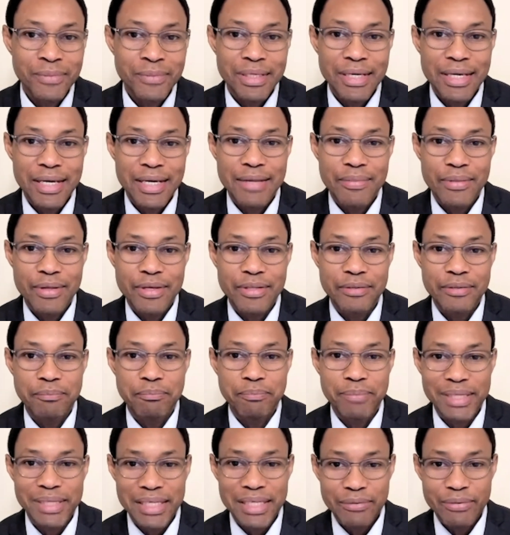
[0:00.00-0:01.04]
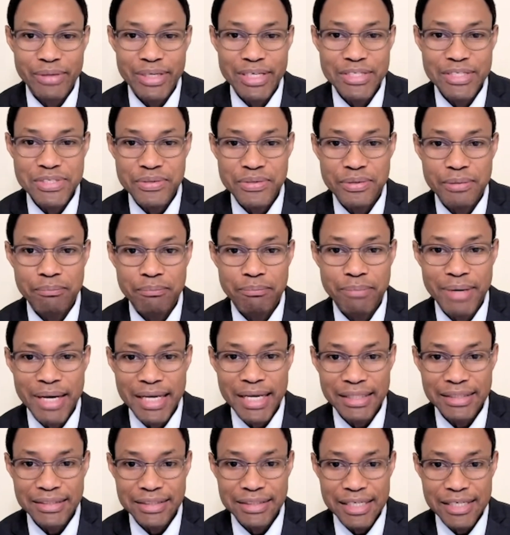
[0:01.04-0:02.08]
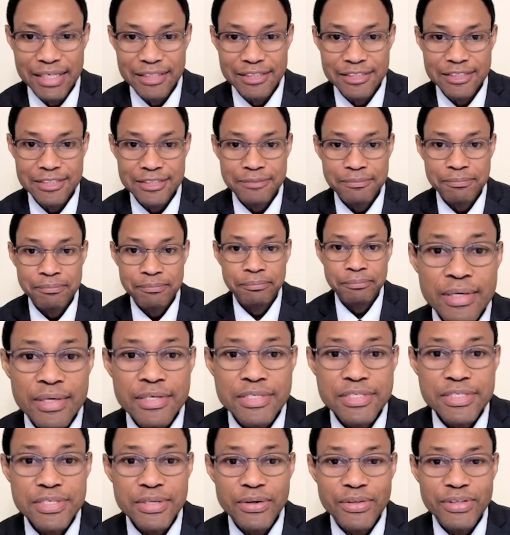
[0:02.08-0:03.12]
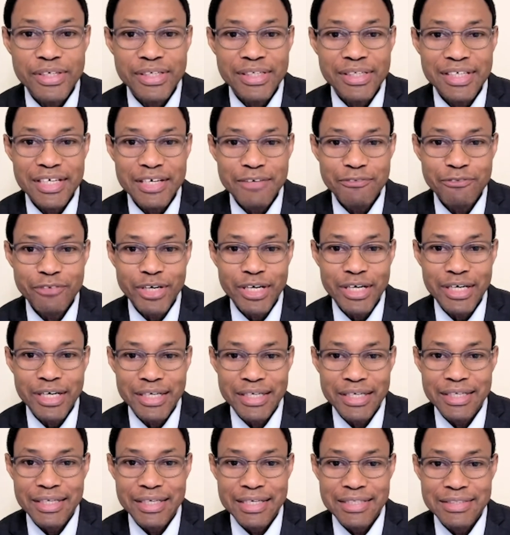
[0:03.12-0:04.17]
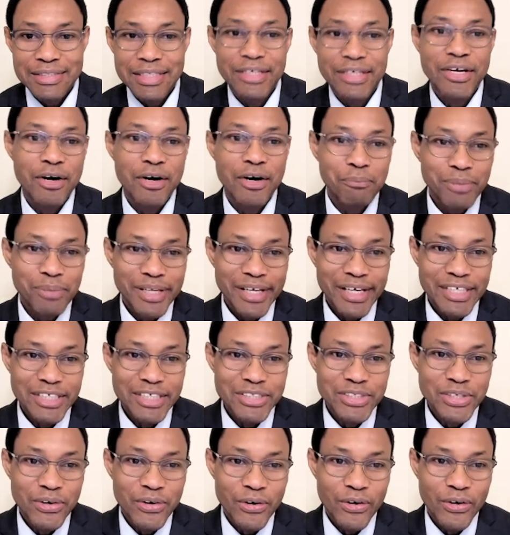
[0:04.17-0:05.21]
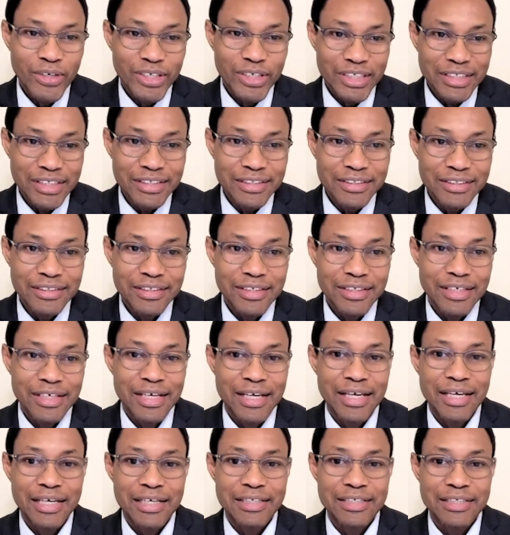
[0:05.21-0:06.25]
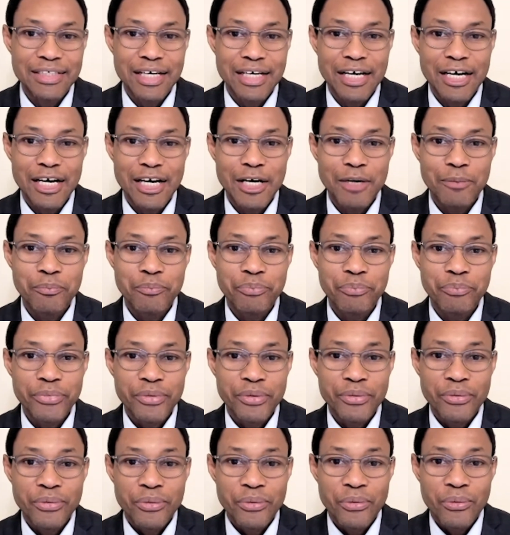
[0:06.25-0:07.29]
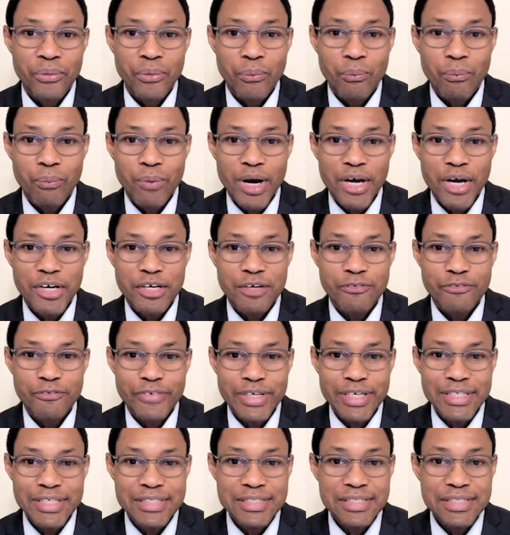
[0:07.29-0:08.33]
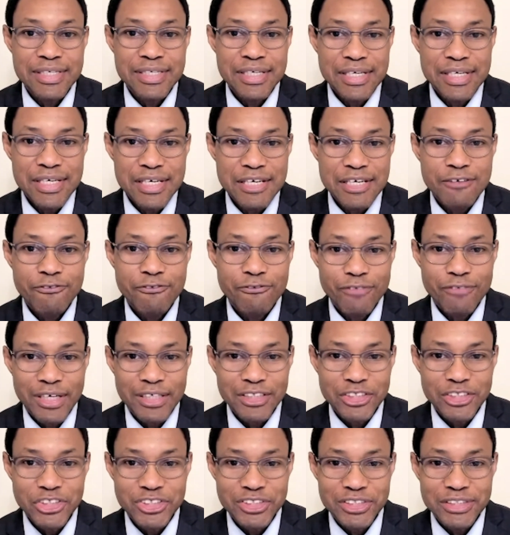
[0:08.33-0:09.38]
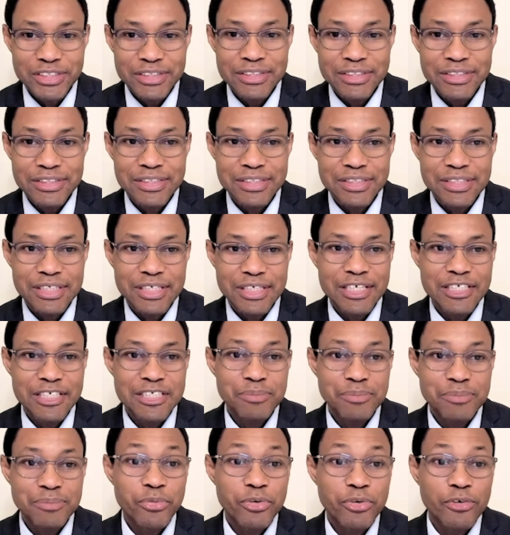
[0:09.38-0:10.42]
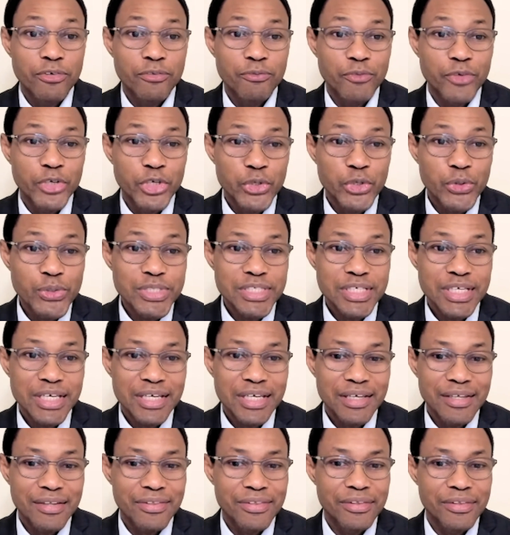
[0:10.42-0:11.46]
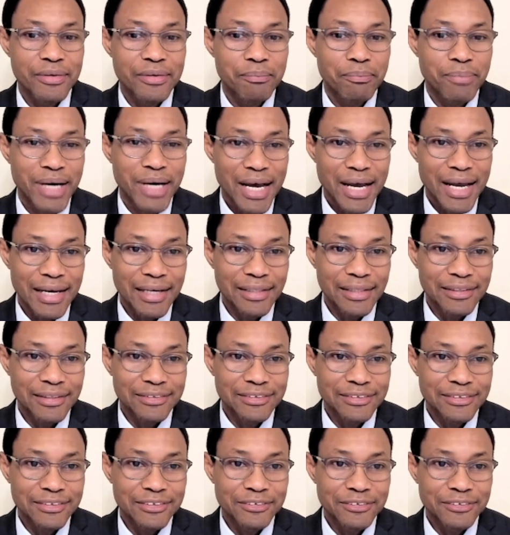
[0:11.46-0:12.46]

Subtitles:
and then the biliary to the bile ducts. So the liver is a complex organ, and one of its key functions is producing the bile.